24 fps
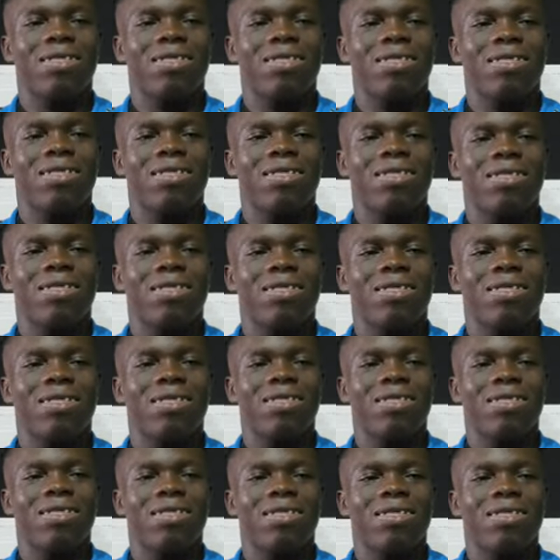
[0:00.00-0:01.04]

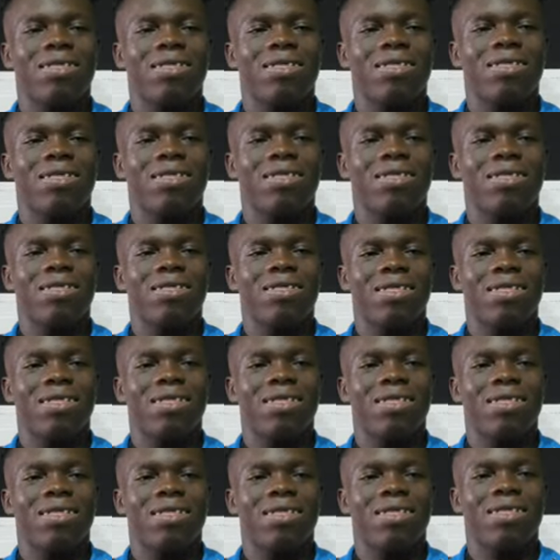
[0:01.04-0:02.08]

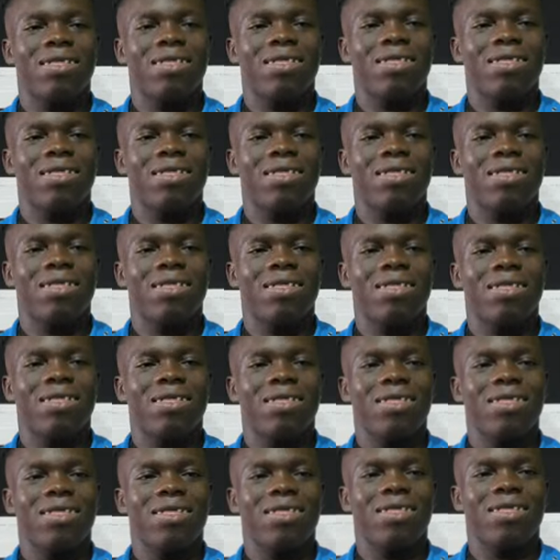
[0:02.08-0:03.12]

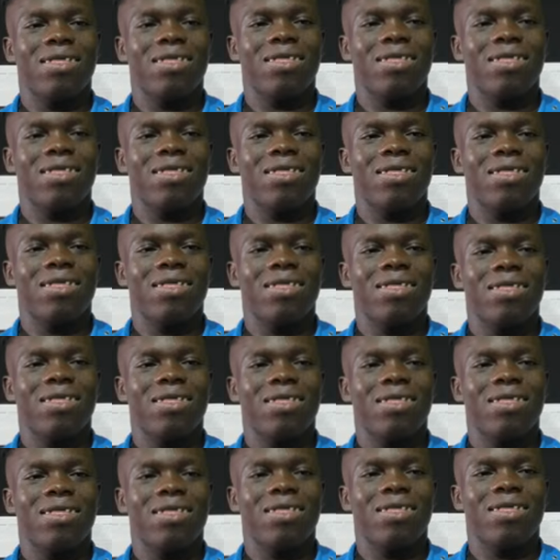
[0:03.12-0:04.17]

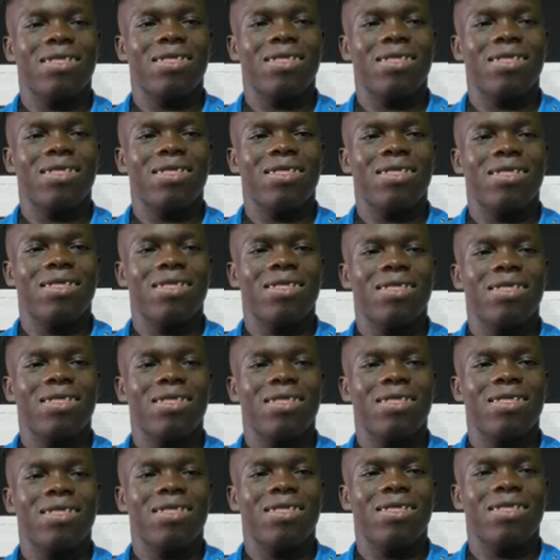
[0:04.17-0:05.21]

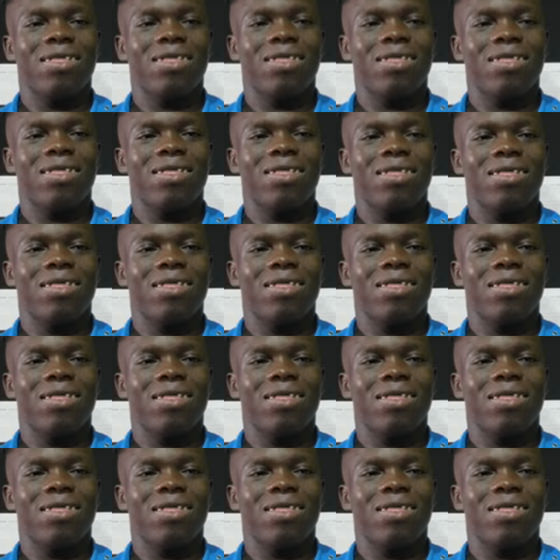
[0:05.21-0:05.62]
[no speech]